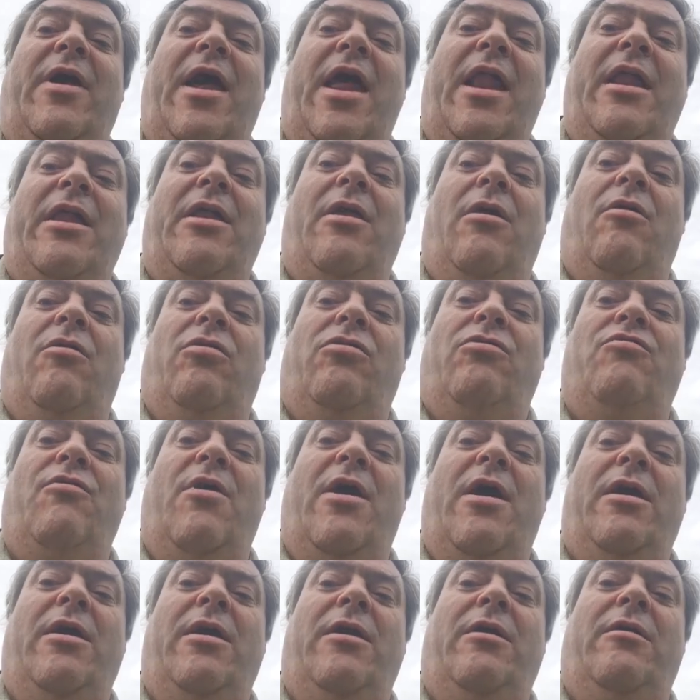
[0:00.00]
NAR
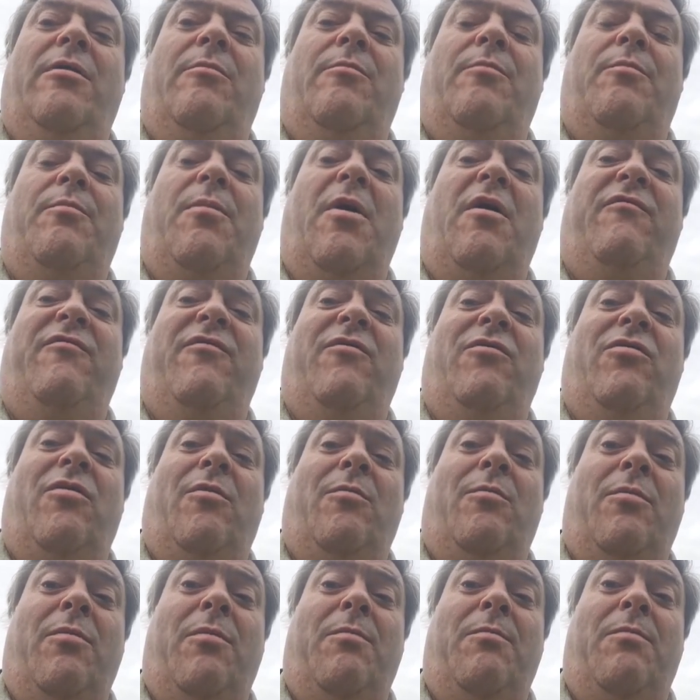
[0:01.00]
train, but
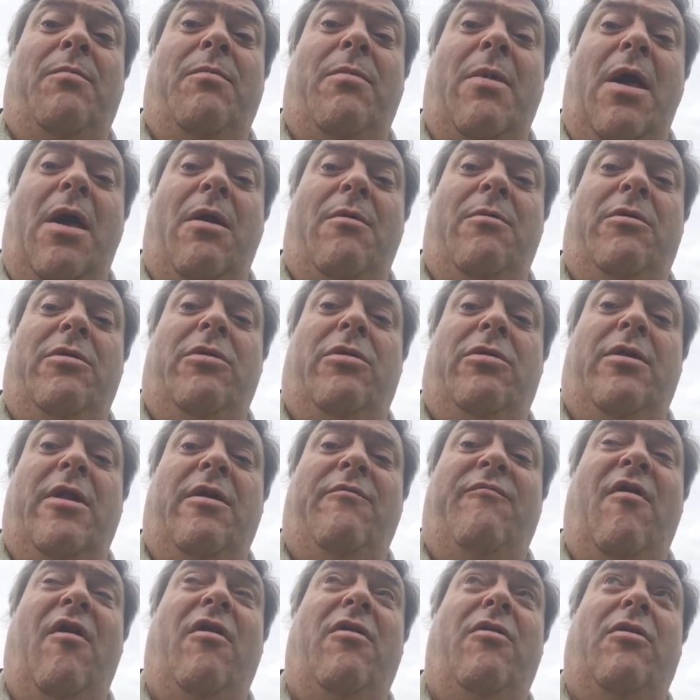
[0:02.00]
I was just
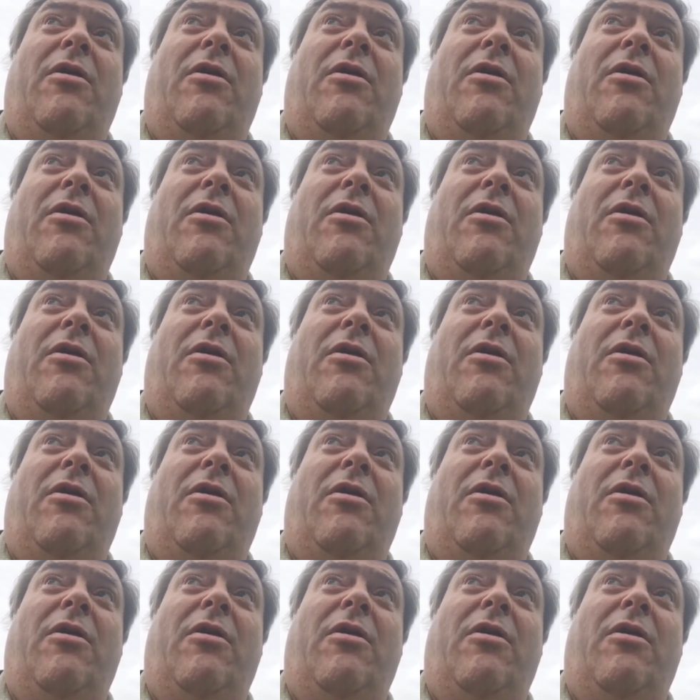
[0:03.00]
leaving out of